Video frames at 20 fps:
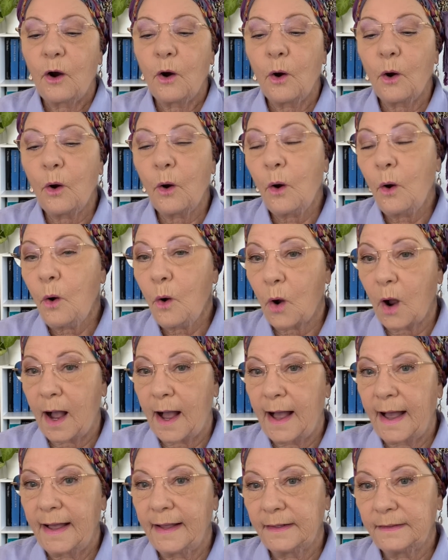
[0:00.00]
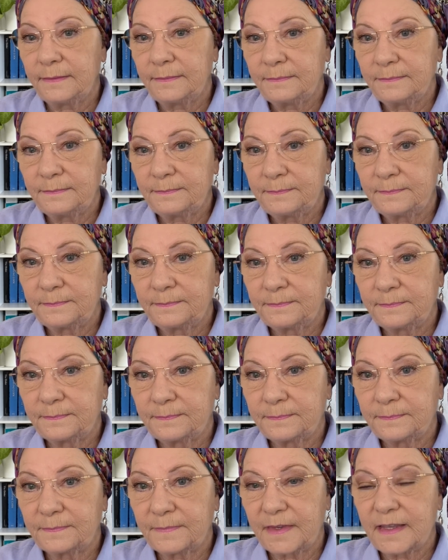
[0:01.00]
Or
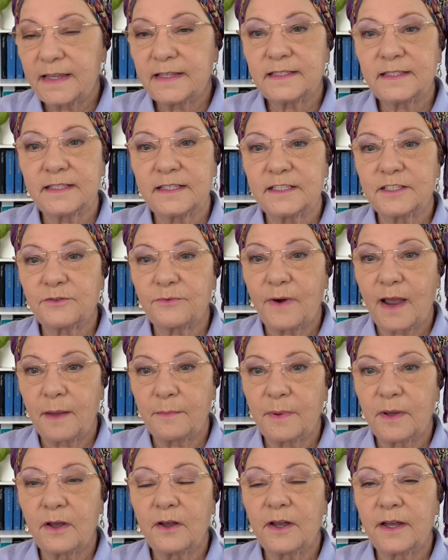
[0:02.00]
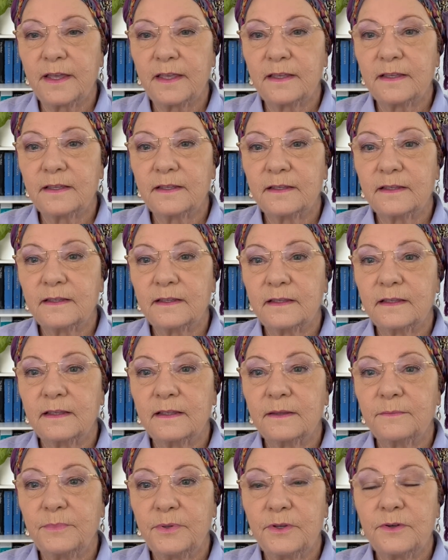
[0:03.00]
is this rabbi
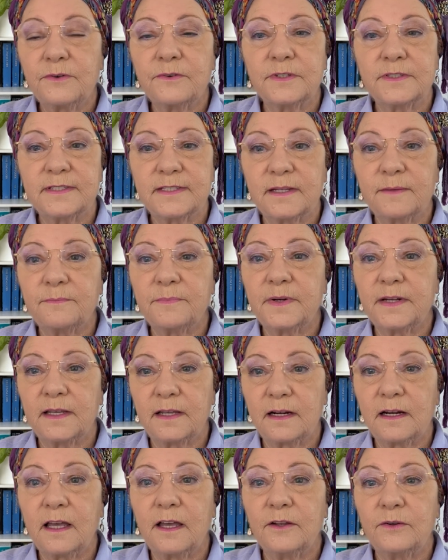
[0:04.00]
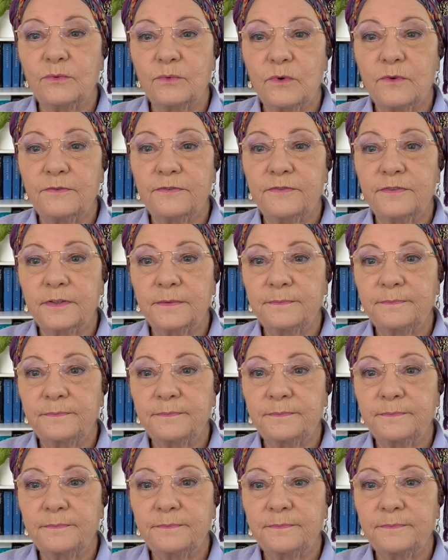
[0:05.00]
pure and simply a lone wolf?